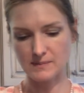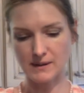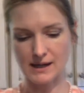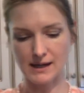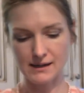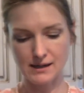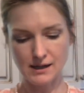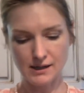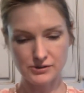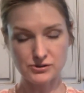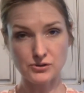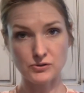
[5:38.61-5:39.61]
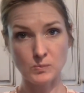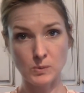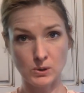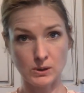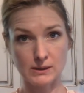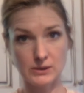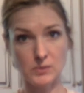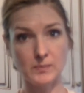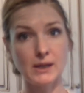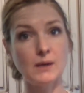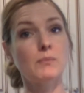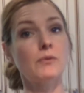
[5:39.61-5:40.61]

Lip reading: the pot, stirred the milk a little bit.